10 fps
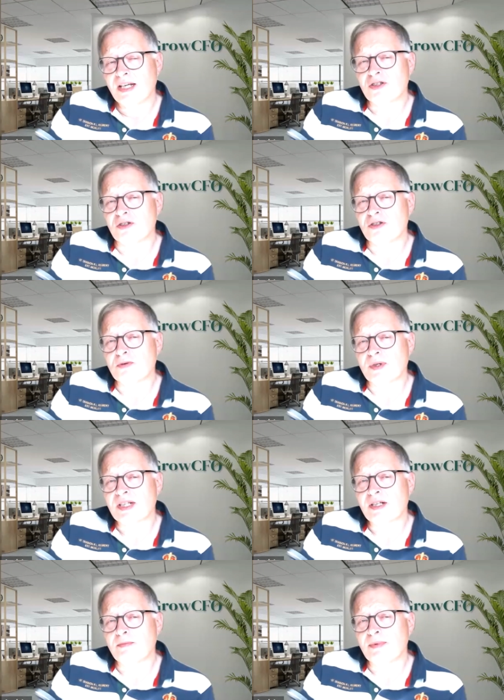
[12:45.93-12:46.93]
to do
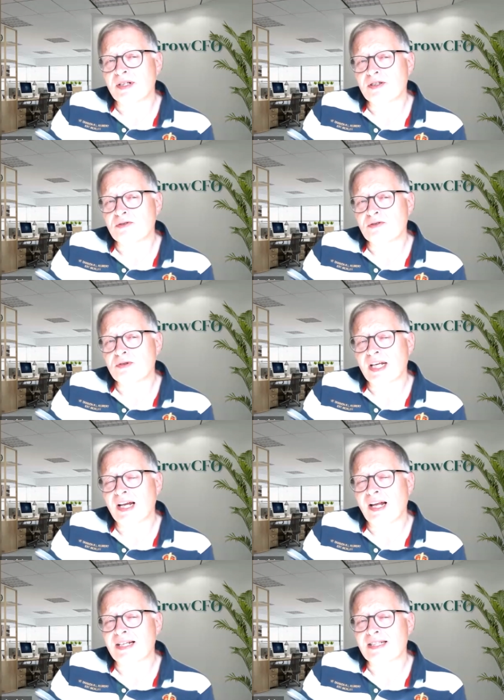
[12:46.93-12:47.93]
with companies
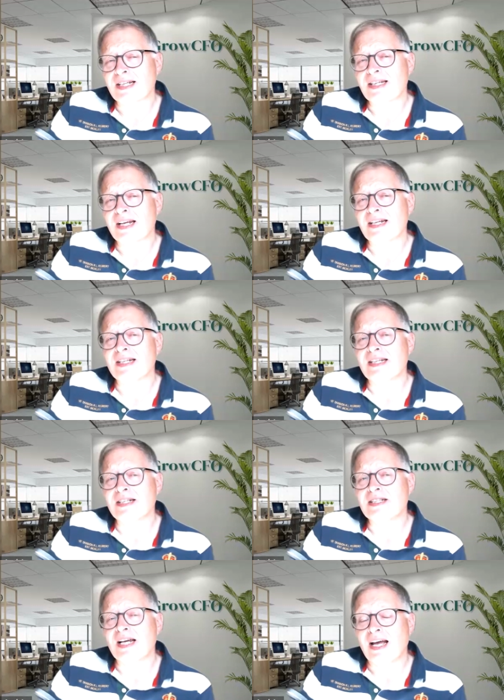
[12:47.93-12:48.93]
realizing they
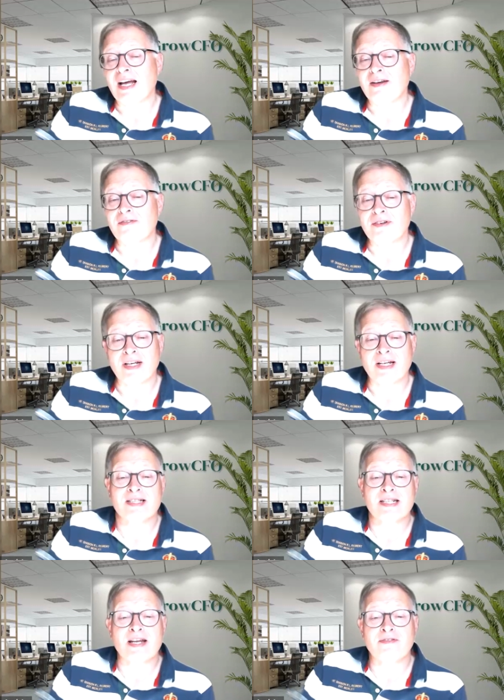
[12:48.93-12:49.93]
need to have a
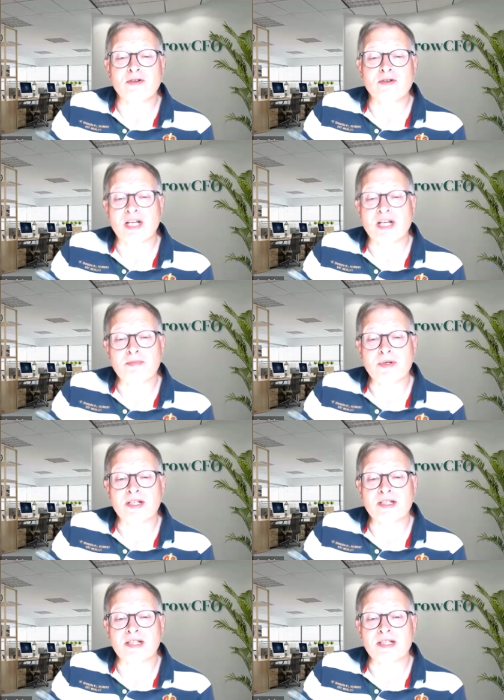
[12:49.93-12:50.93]
CFO type
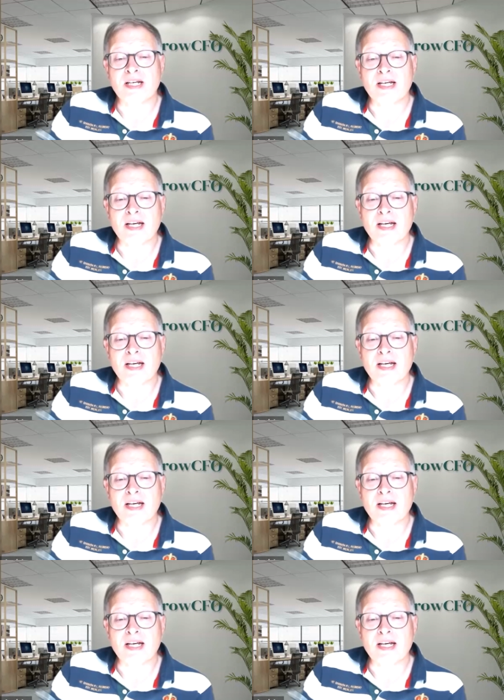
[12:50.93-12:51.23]
person